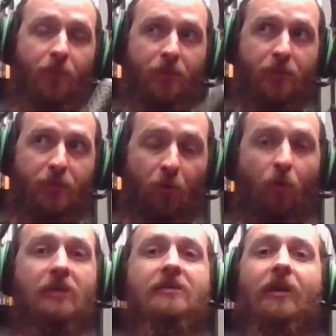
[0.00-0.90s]
the
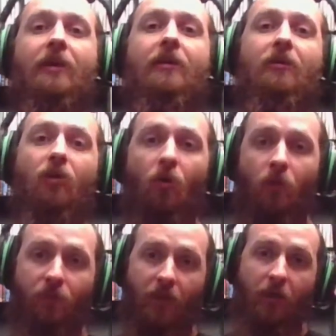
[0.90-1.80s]
reason I didn't go with
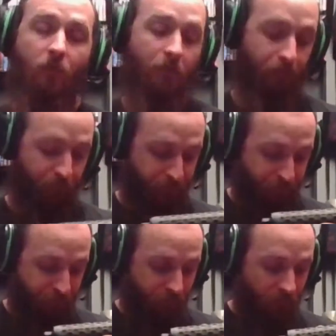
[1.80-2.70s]
that one
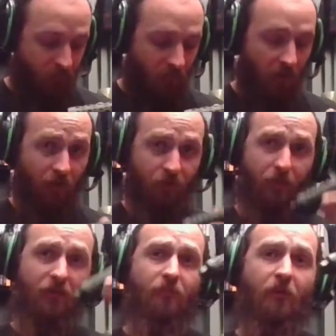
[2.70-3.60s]
is
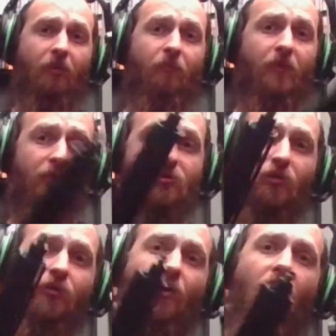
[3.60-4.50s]
because my initial
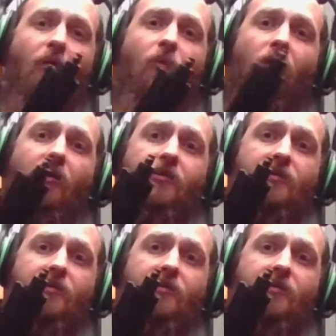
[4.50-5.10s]
thought was